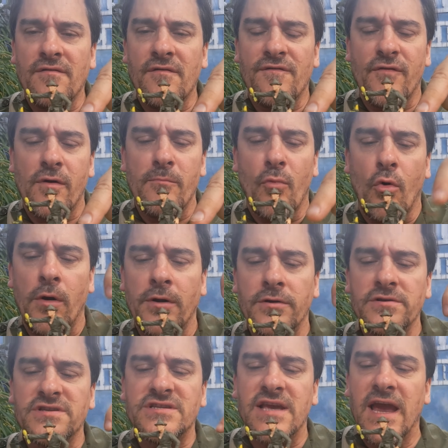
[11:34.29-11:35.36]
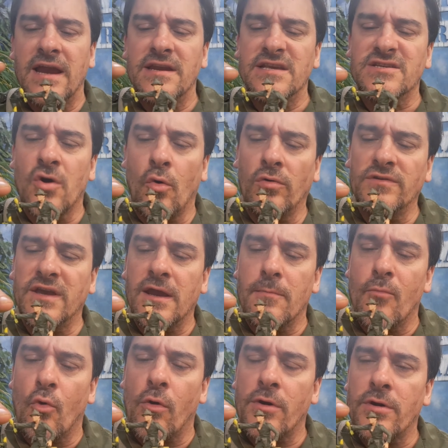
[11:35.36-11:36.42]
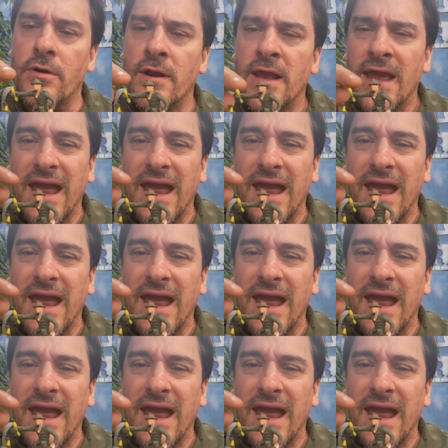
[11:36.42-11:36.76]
for mortars, and he's holding a mortar.